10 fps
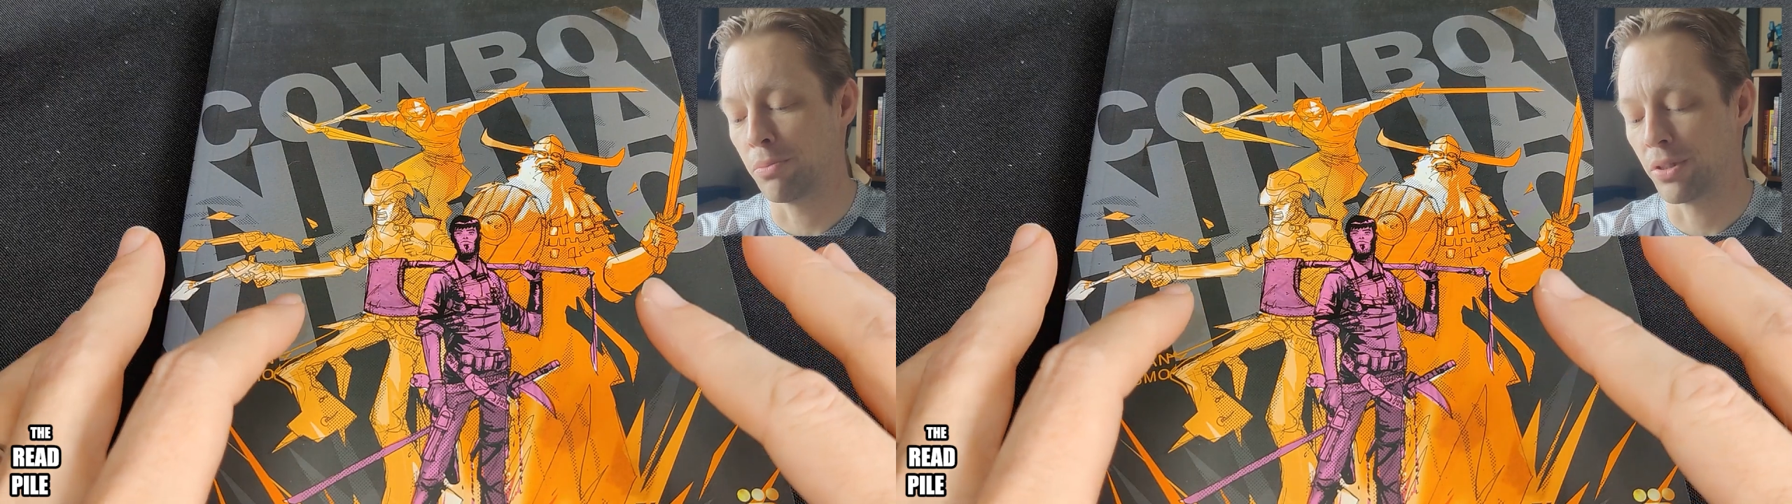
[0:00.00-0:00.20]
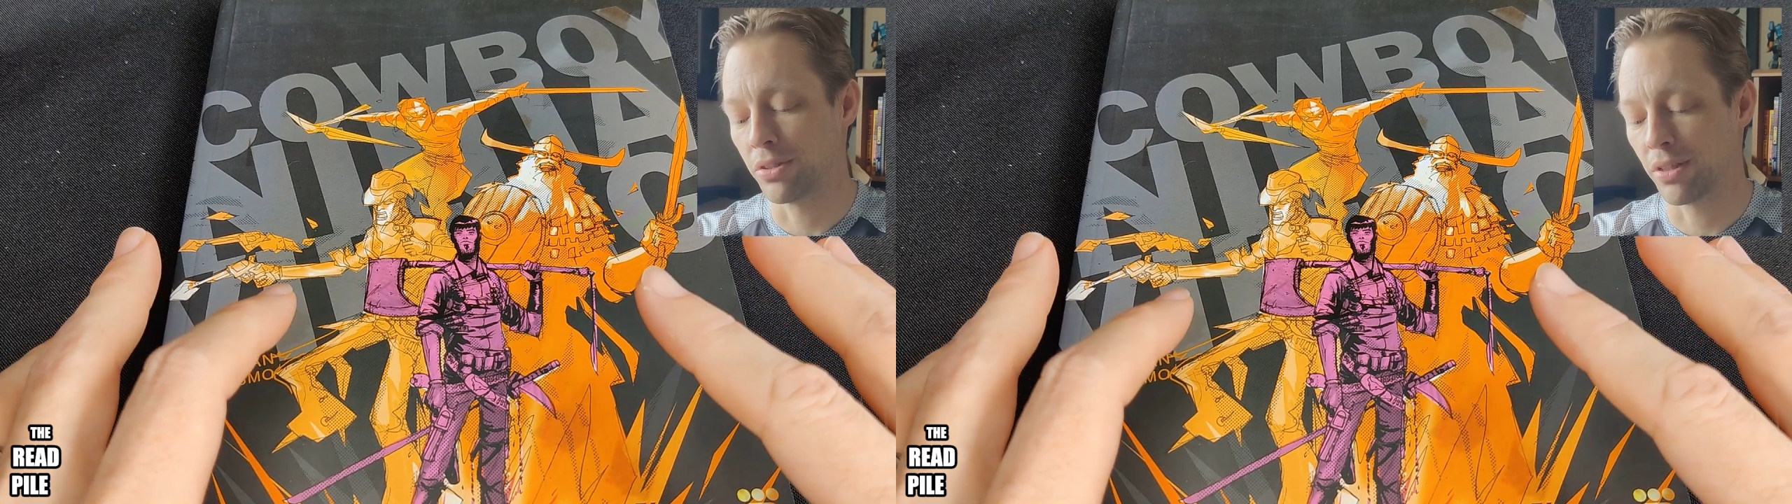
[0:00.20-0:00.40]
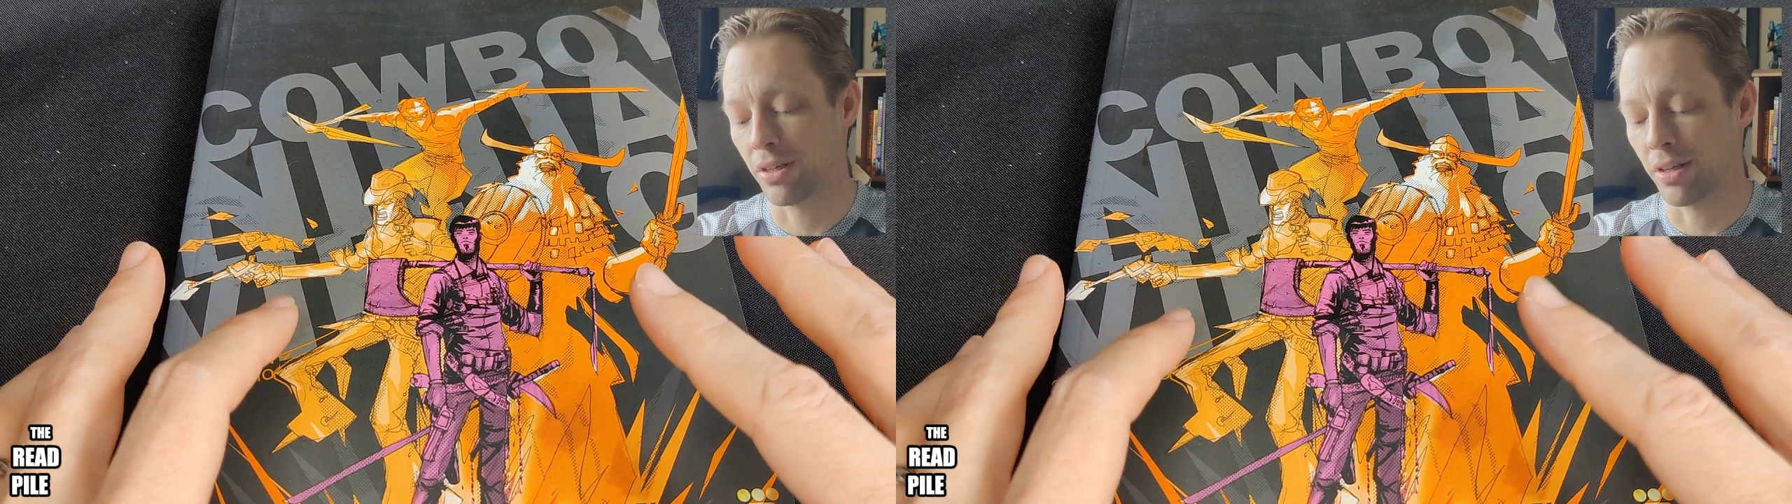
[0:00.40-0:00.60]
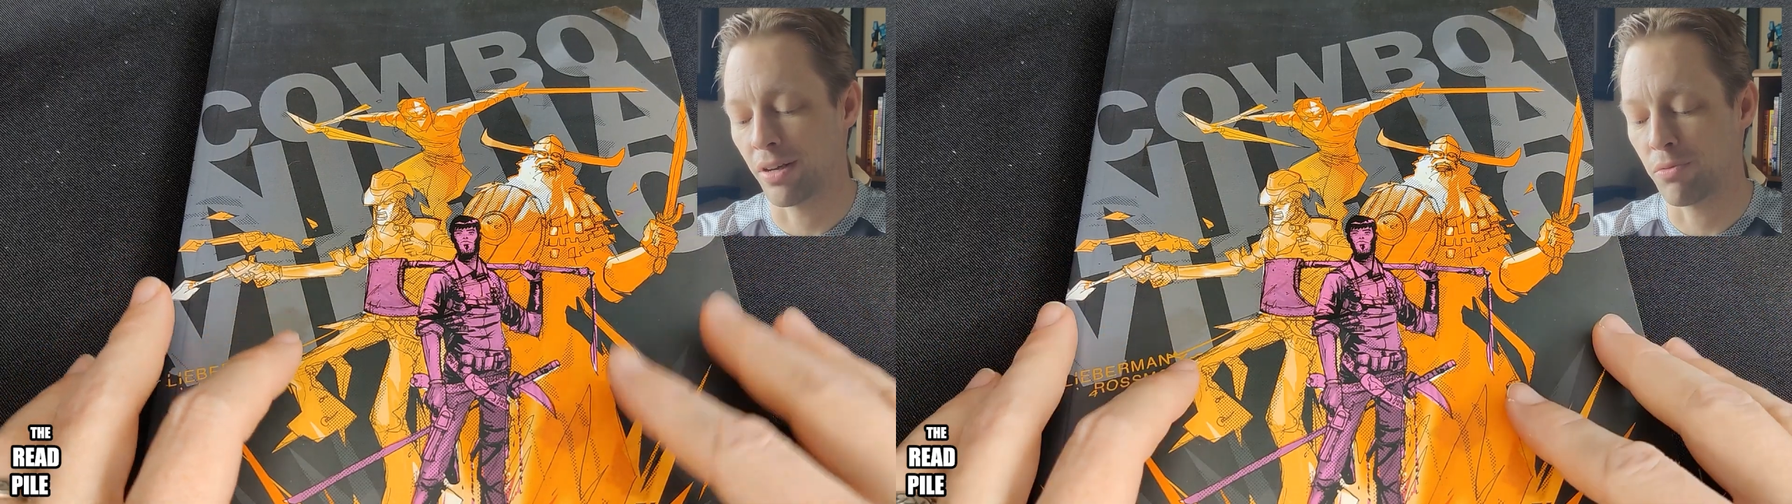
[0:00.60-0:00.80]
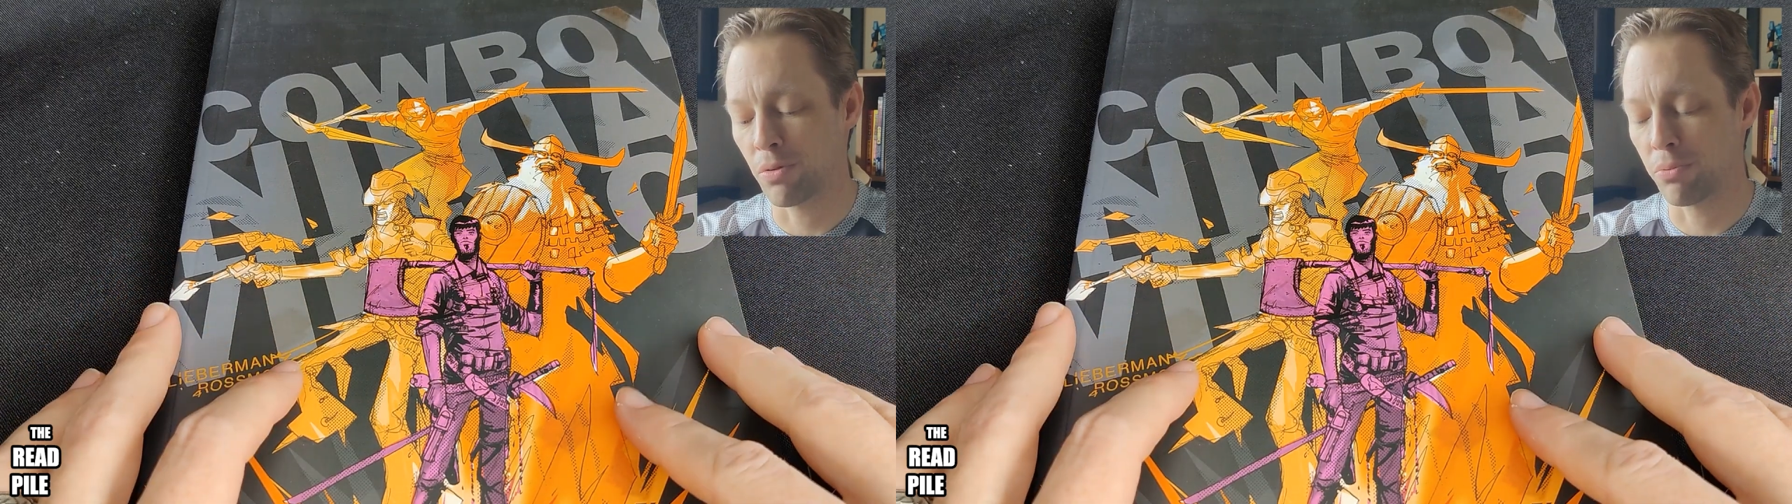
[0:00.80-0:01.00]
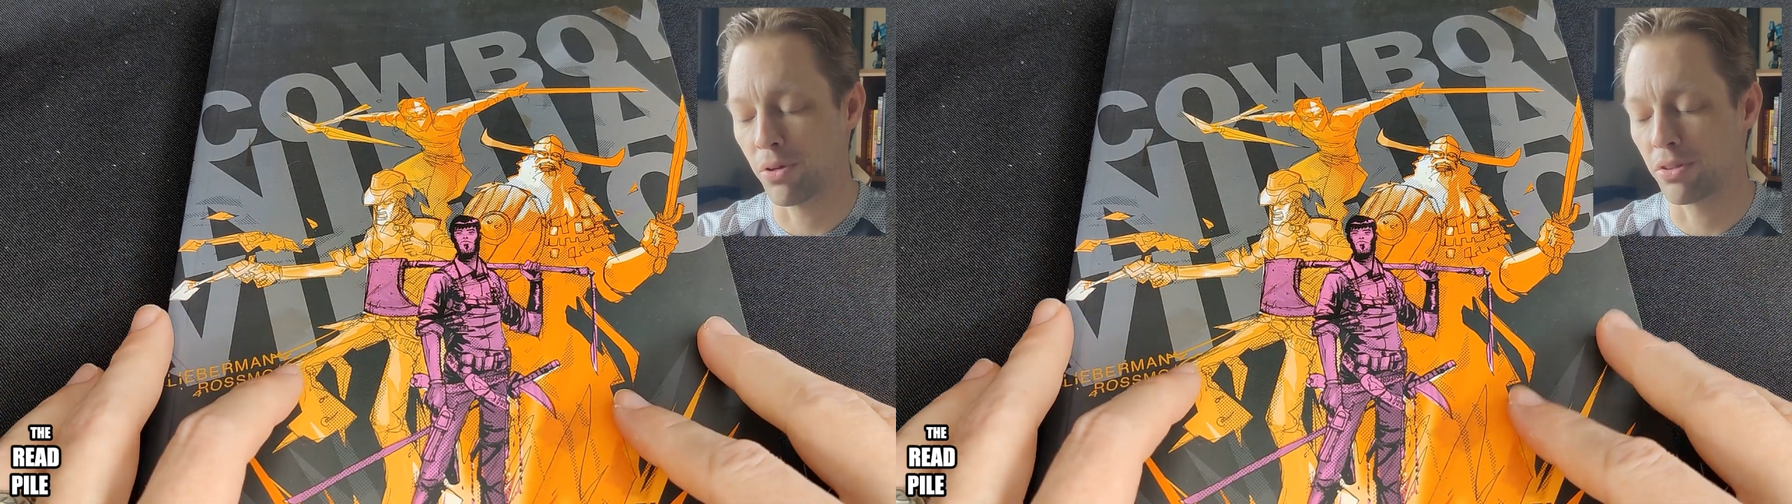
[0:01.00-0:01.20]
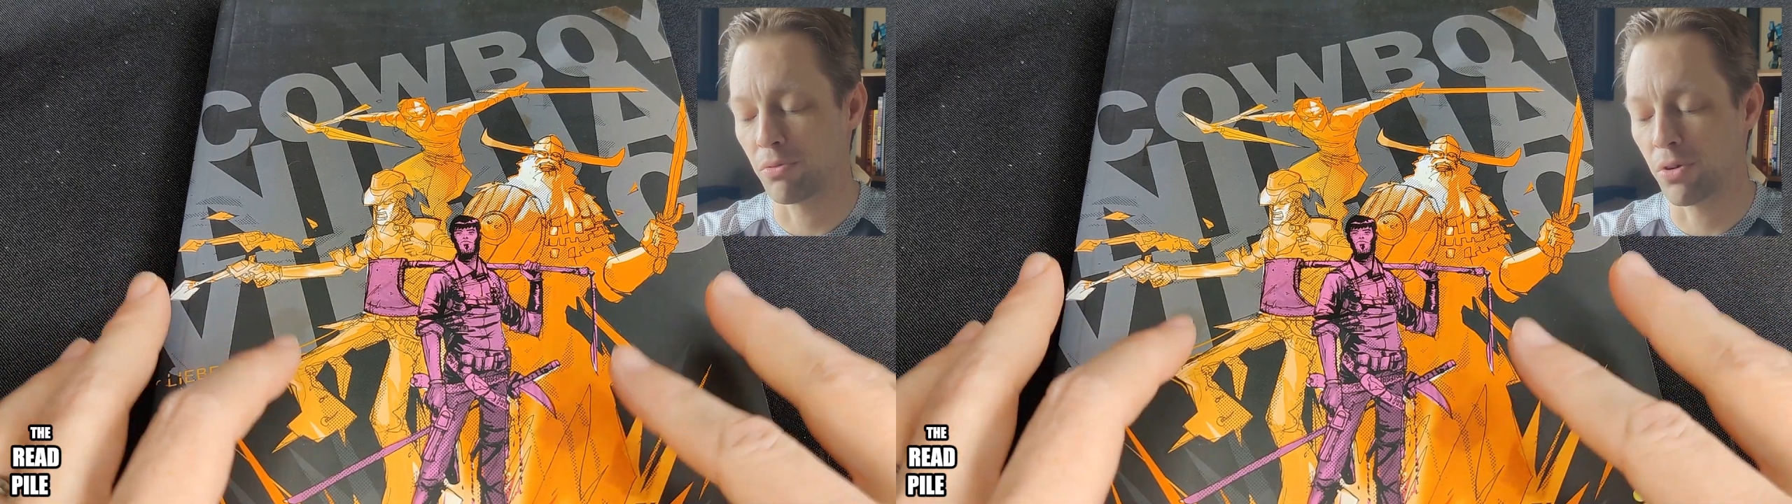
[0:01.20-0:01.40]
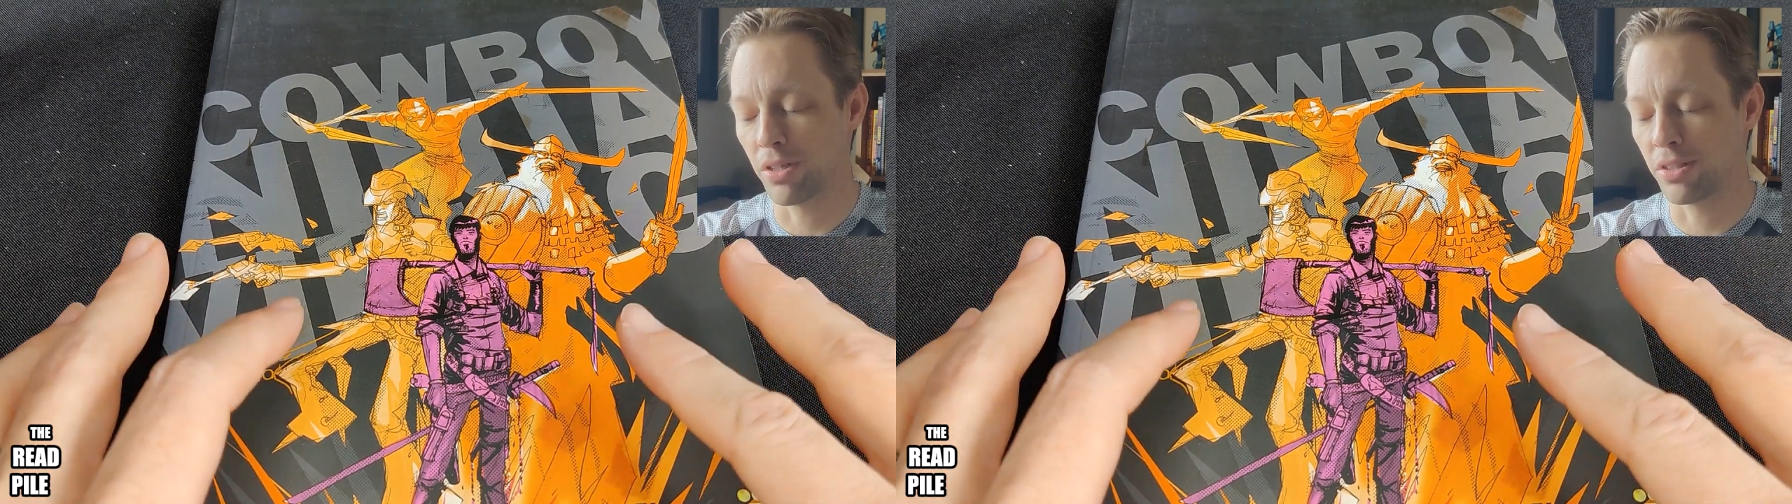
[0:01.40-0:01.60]
But uh, at one point,
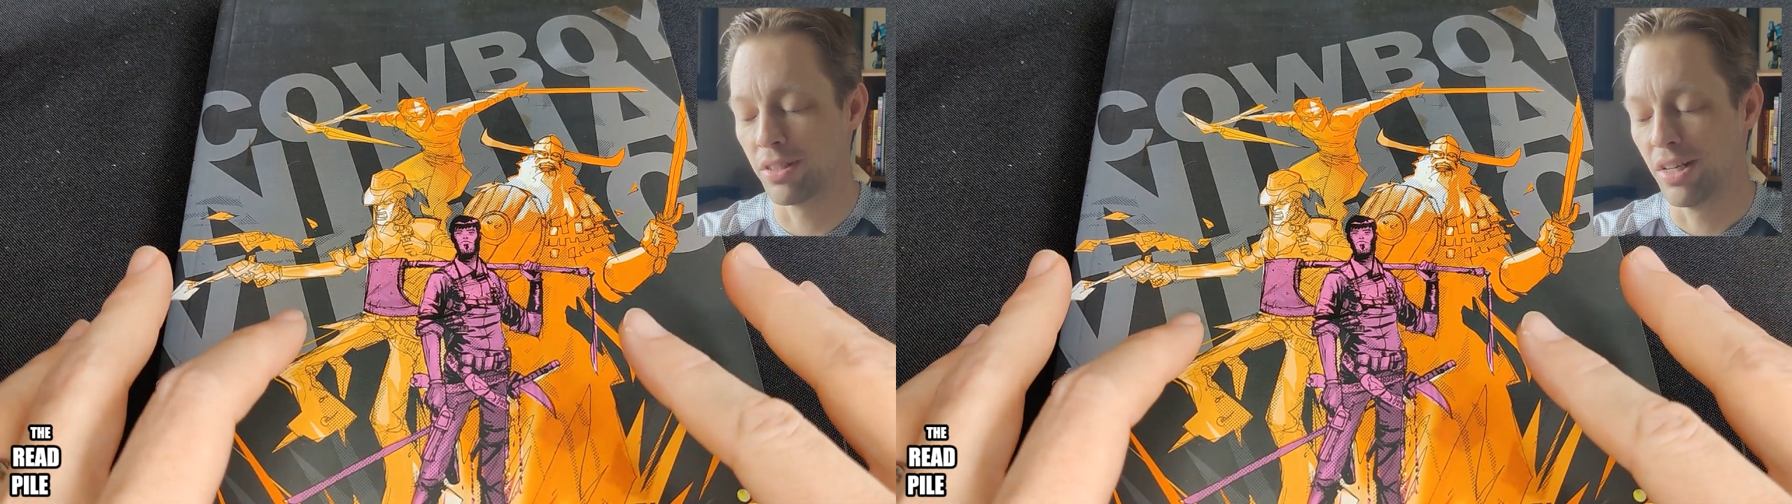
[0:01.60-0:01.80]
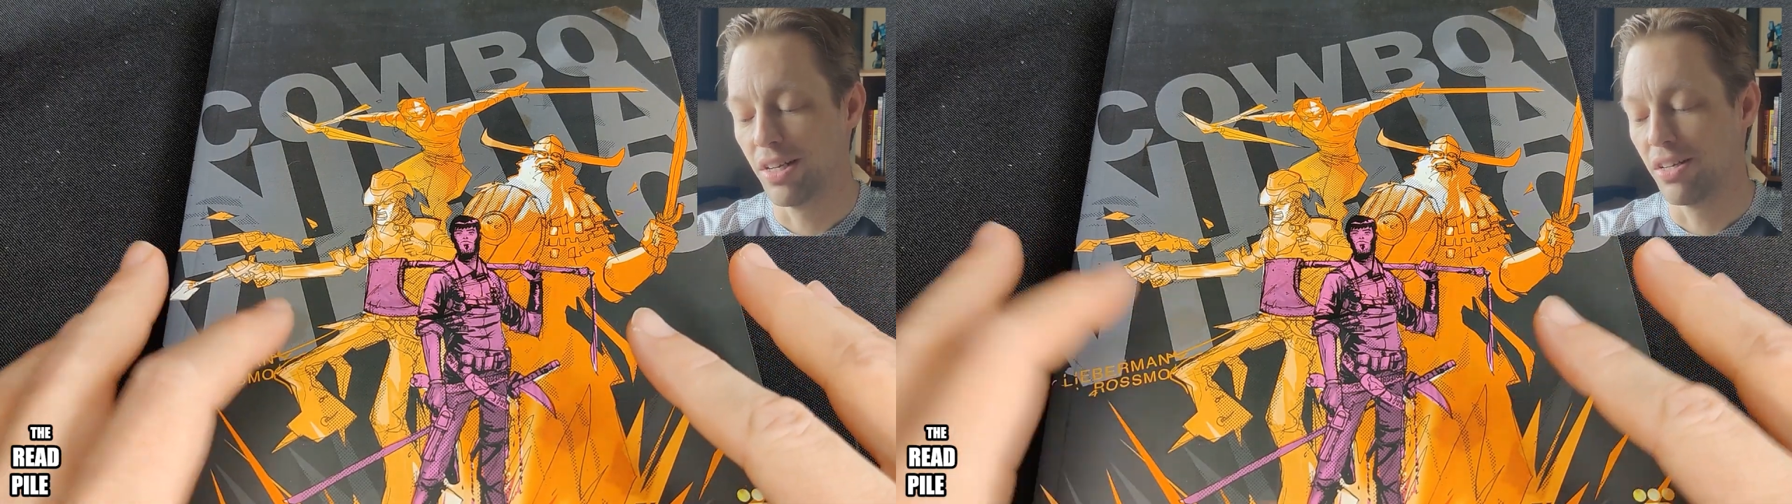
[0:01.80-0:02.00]
there was